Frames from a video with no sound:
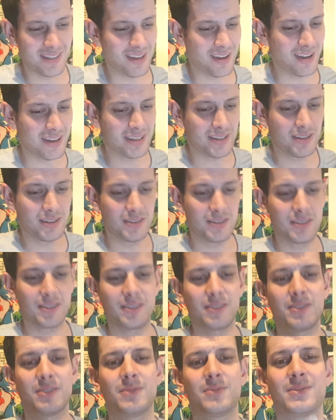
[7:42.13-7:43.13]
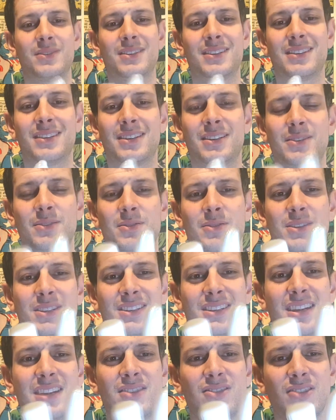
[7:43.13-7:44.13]
I could
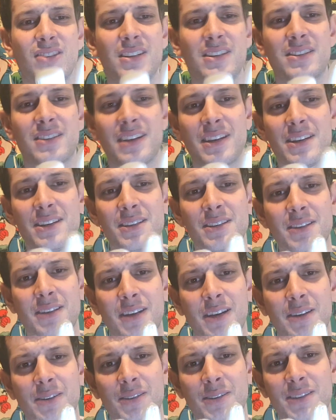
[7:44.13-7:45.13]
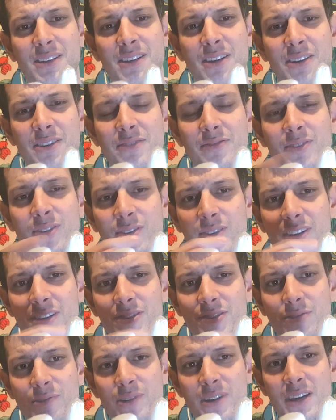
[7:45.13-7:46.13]
essentially say, you know, you've got
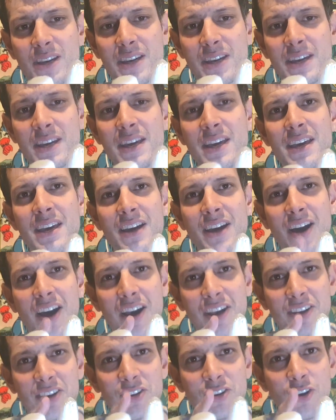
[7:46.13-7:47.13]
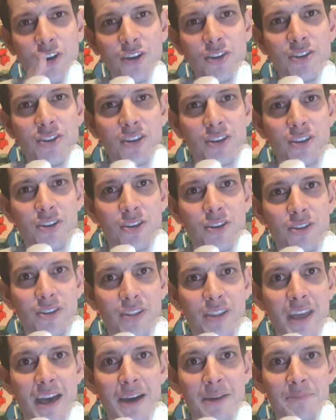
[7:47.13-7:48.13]
these 3 here, I can undercut
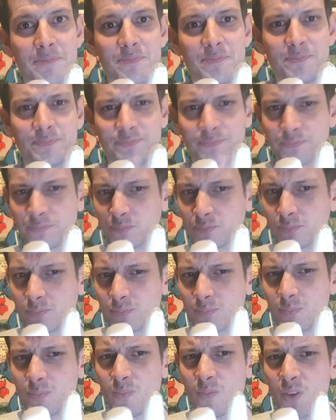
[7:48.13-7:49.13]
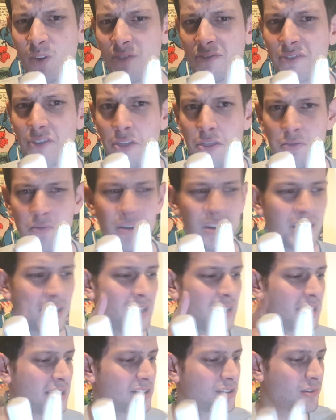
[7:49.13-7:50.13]
that for 3.
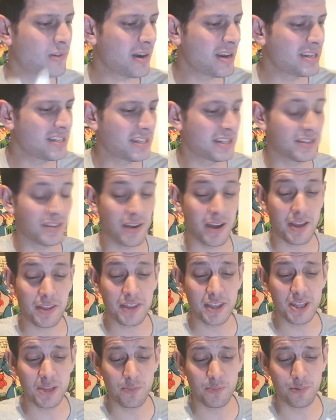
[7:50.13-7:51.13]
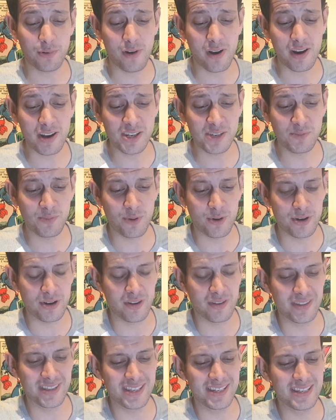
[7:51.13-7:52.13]
It's crazy. So I think the price point
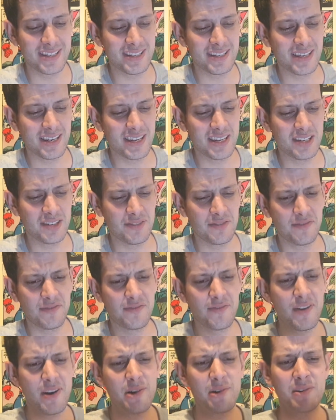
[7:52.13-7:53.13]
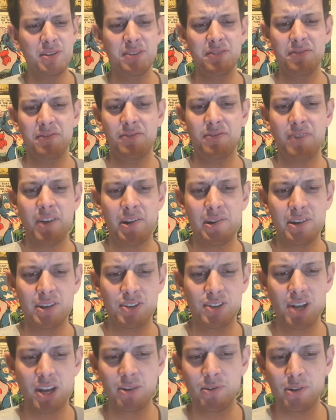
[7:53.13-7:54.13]
on these is very, very
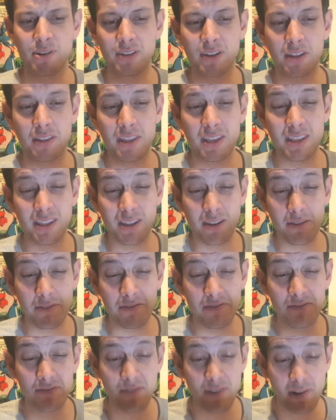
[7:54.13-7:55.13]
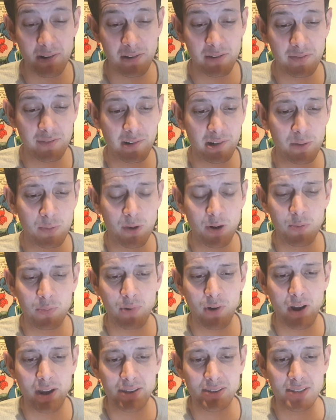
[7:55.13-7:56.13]
generous. I think they're very, very well
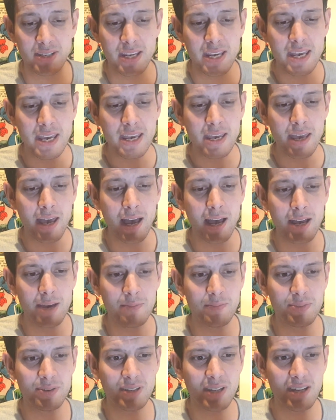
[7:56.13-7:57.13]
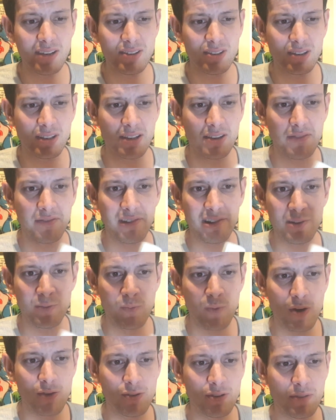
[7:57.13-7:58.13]
priced, and potentially a very
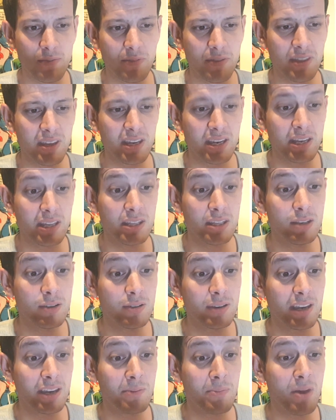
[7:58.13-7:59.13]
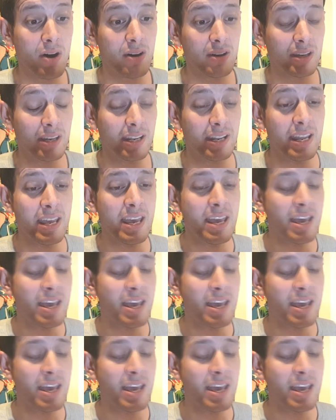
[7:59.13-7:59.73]
welcome thing in the UK market.